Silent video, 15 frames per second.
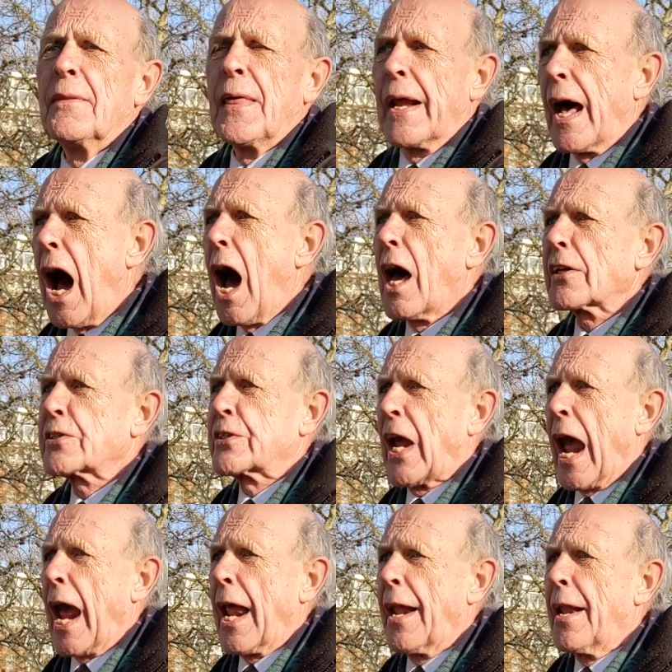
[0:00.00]
that our
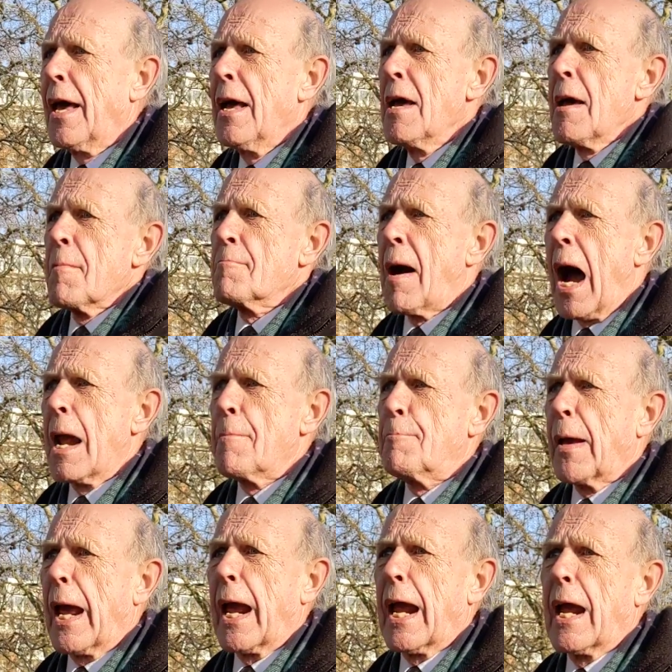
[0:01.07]
sin might
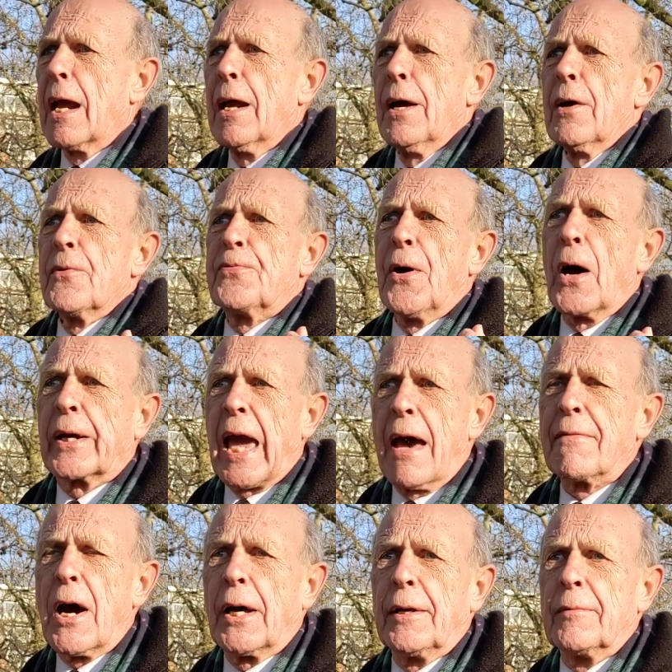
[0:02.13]
be
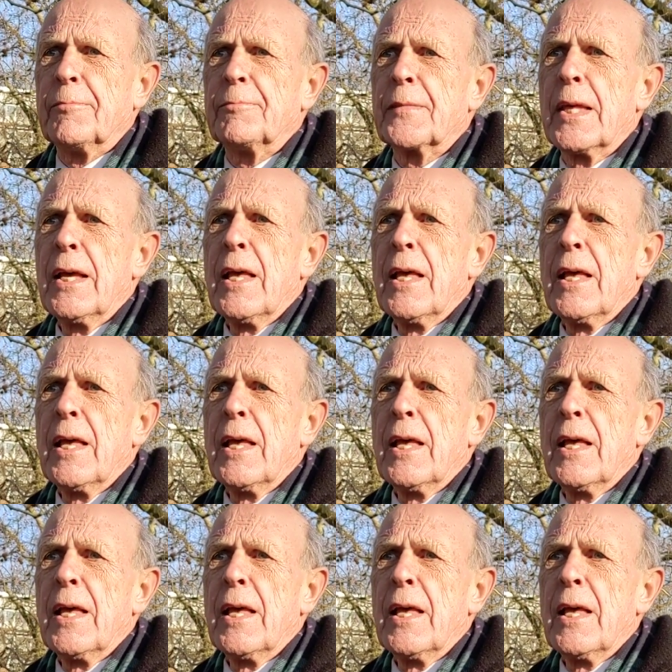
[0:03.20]
forgiven,